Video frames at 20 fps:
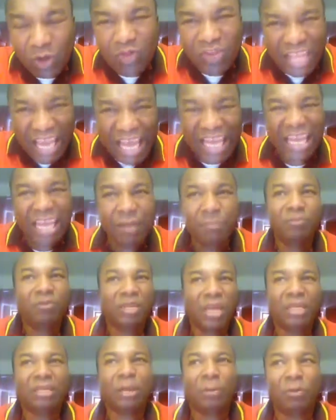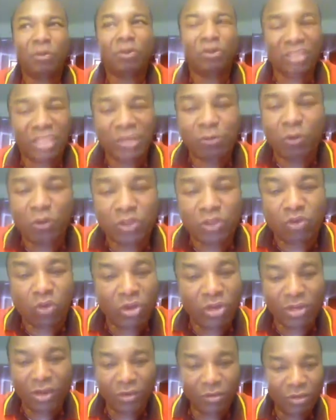tell Him about what's
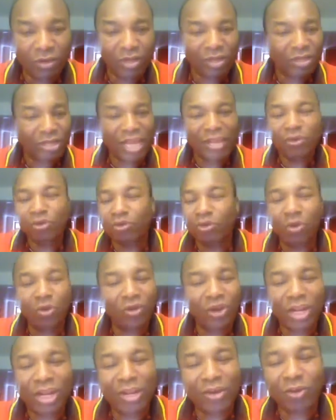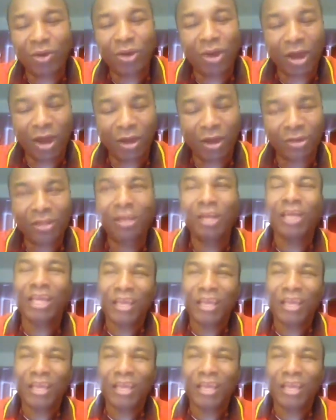going on, then you don't really know God.